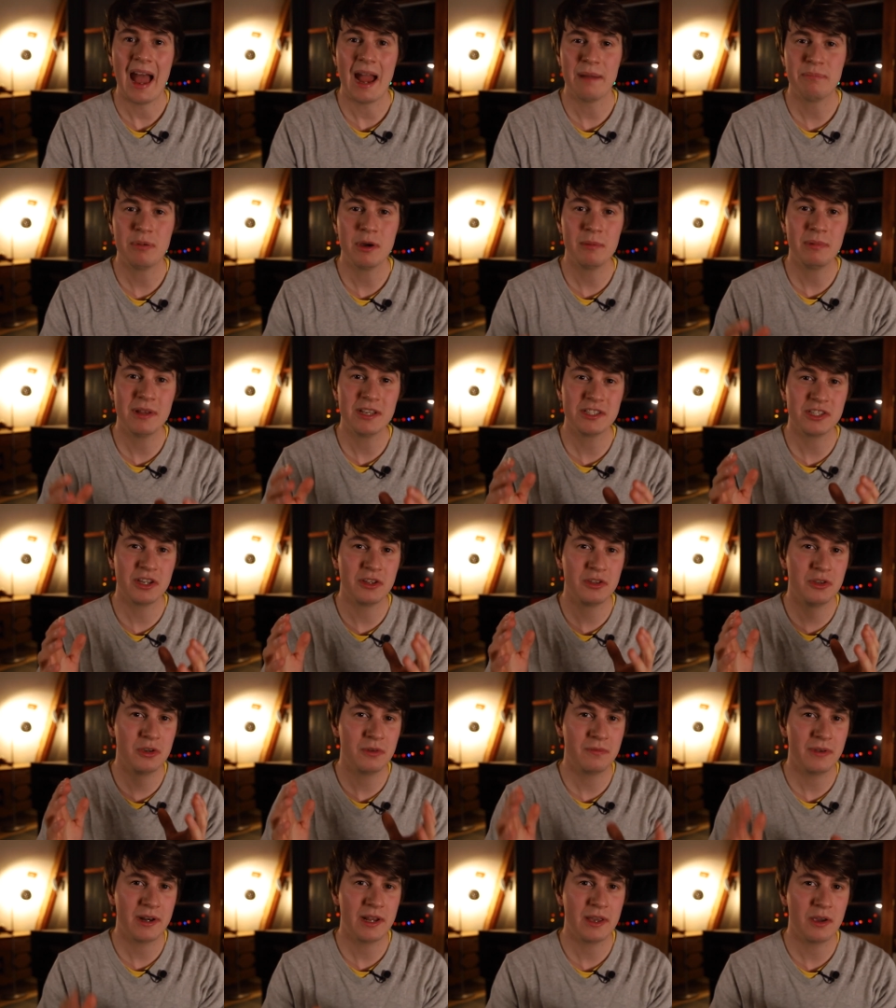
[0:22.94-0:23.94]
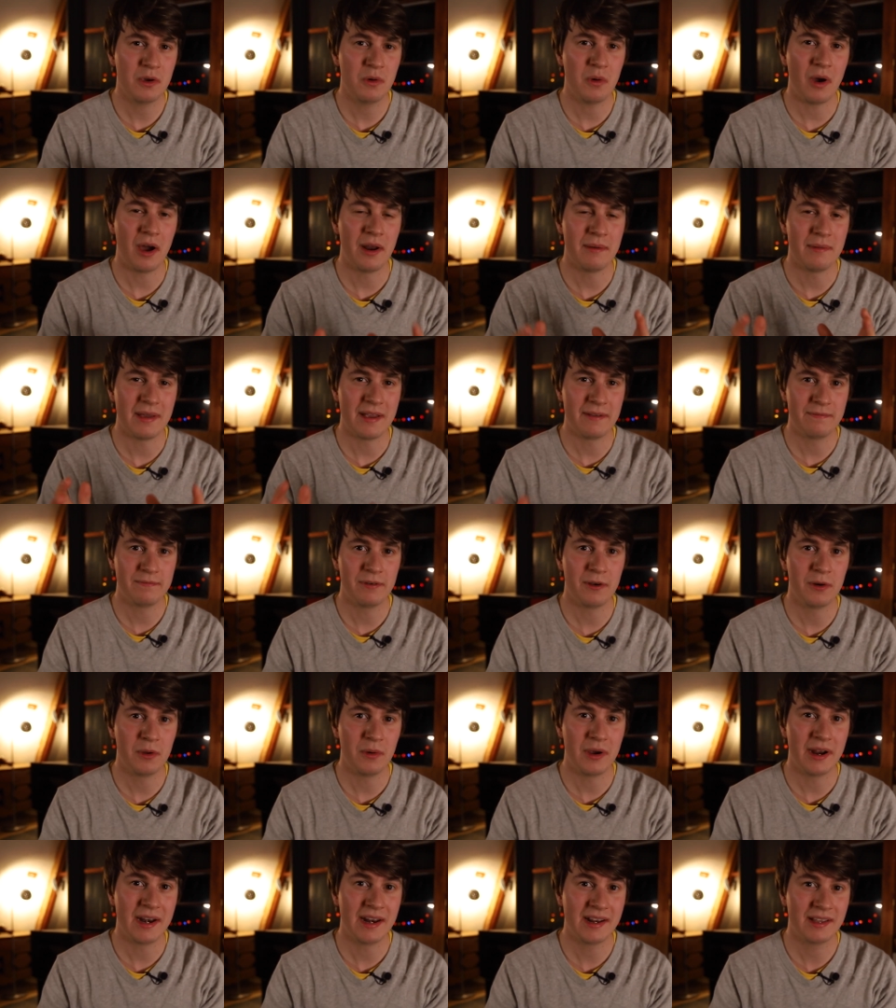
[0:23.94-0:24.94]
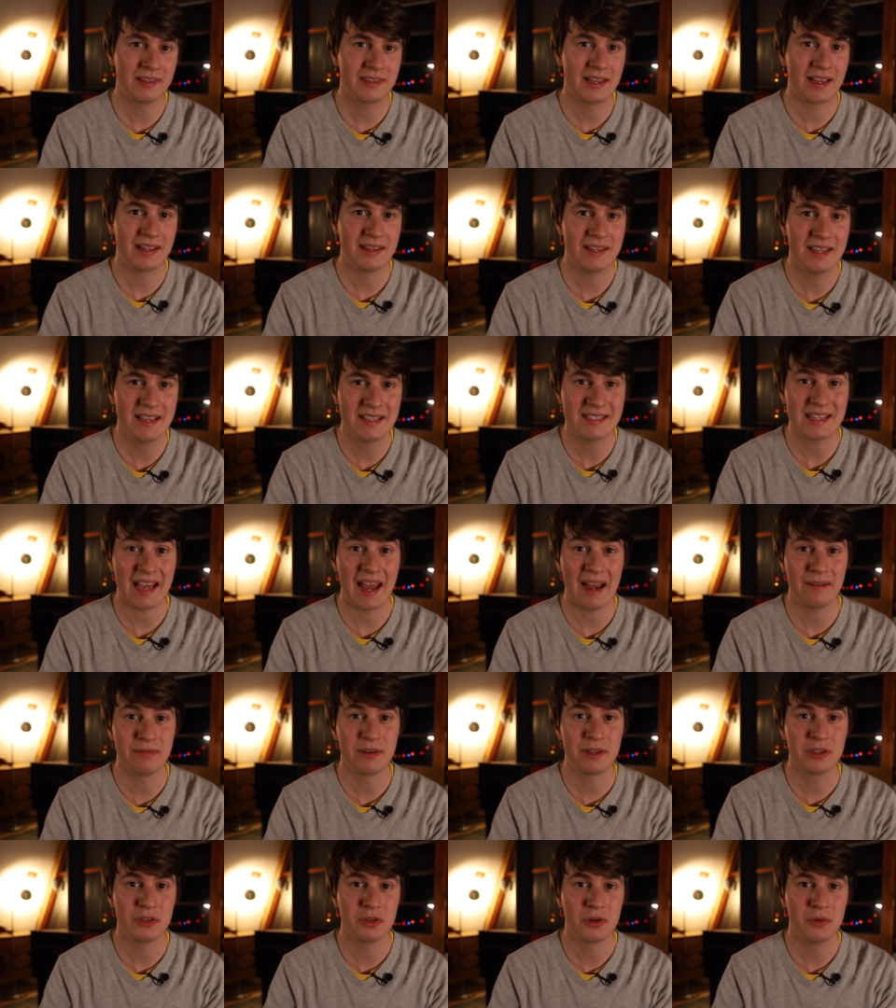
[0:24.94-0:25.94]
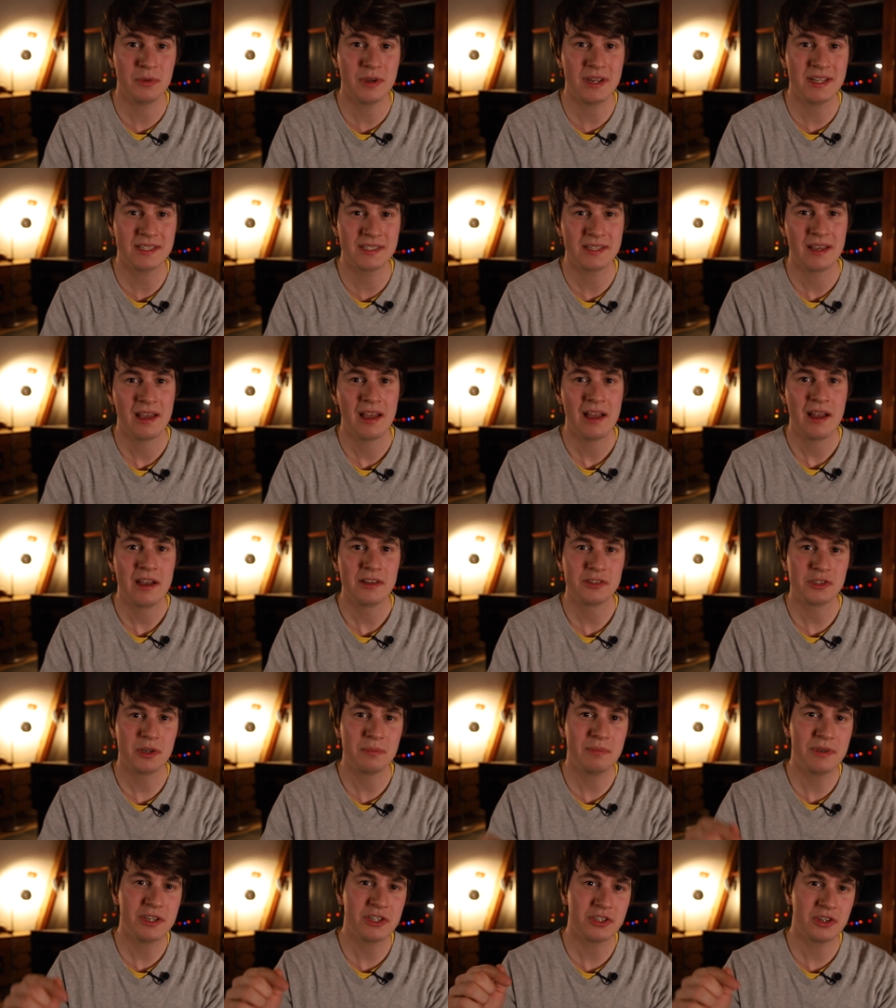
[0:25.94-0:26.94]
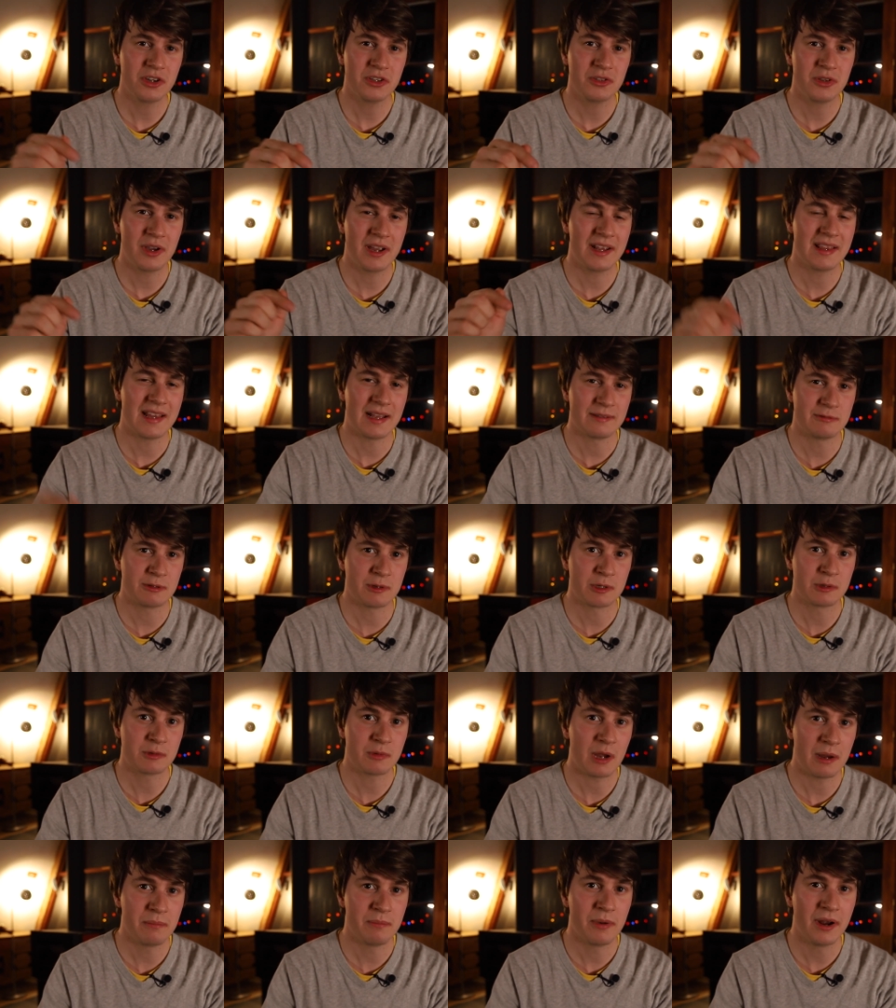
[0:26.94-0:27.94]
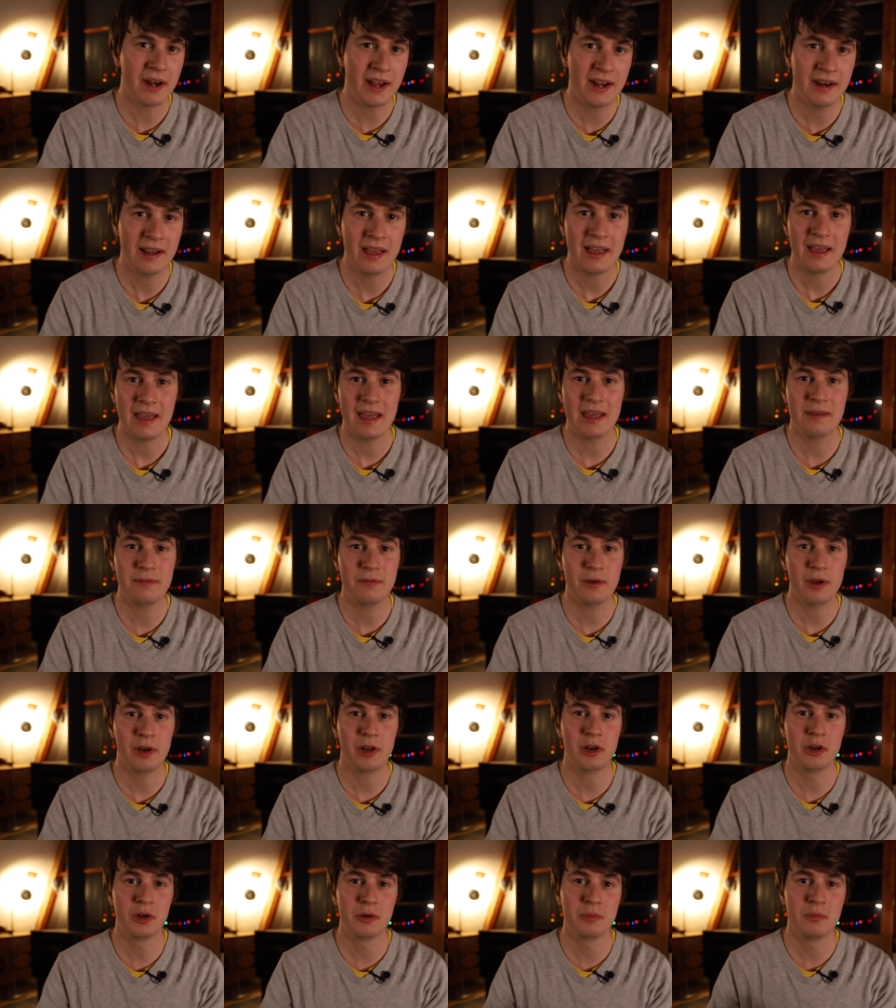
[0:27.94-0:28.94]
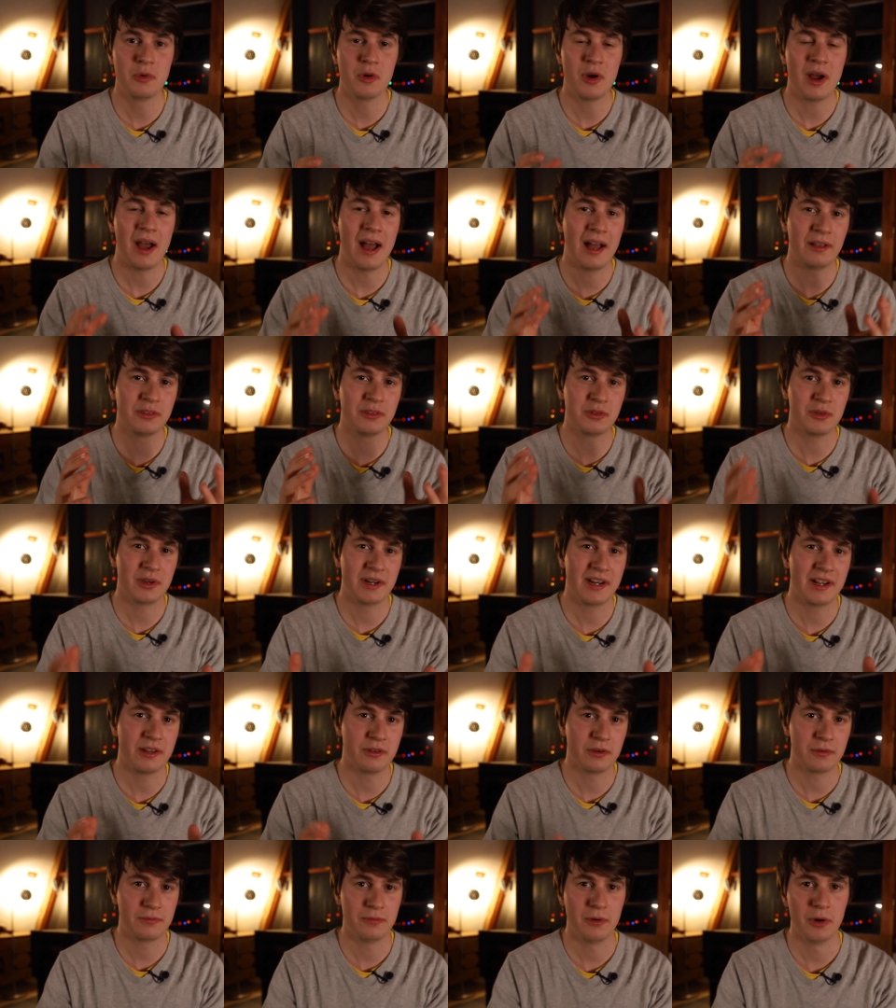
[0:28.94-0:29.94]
I publish a new video on photo editing techniques every two weeks, so be sure to hit that subscribe button if you want to learn more how to edit your